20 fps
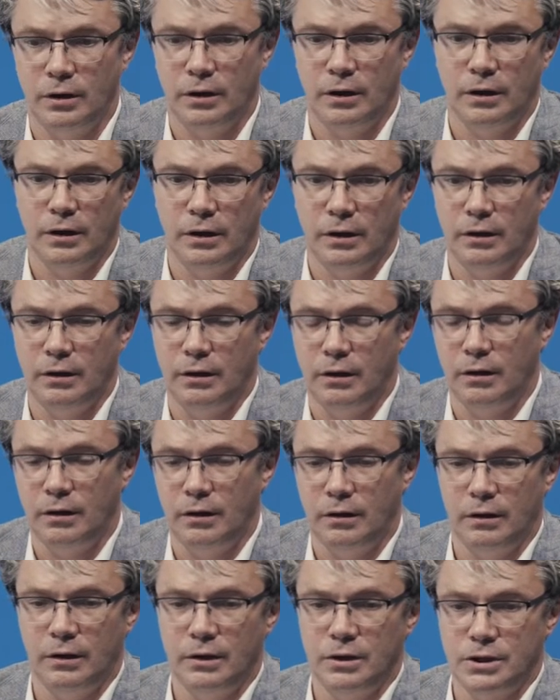
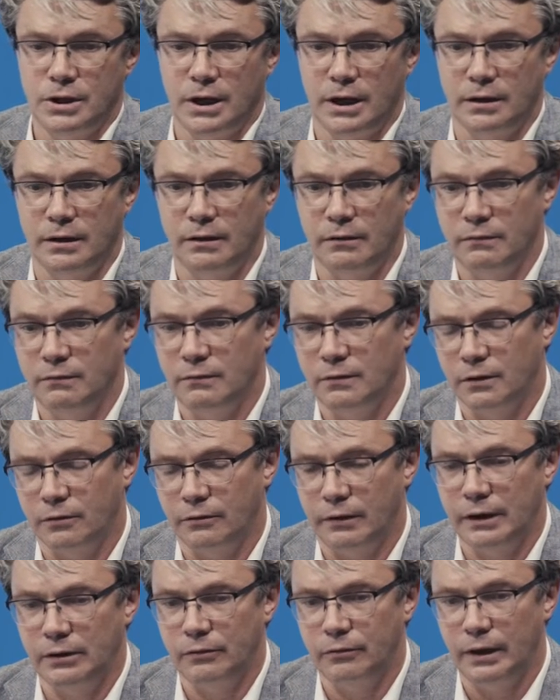uh, each other
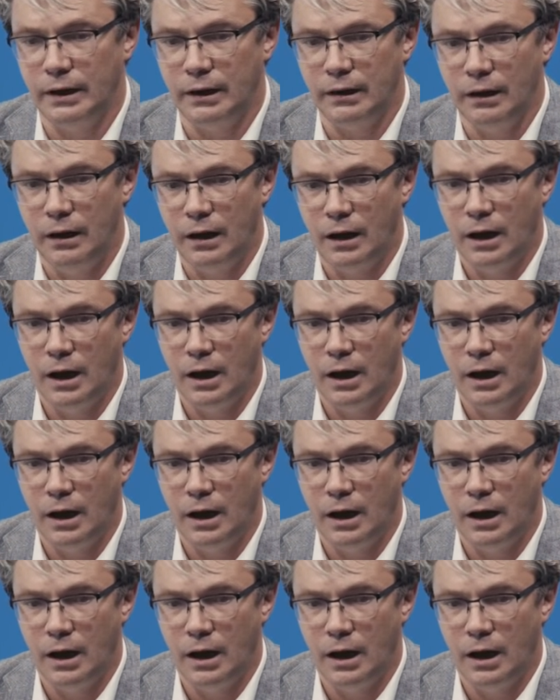quite well.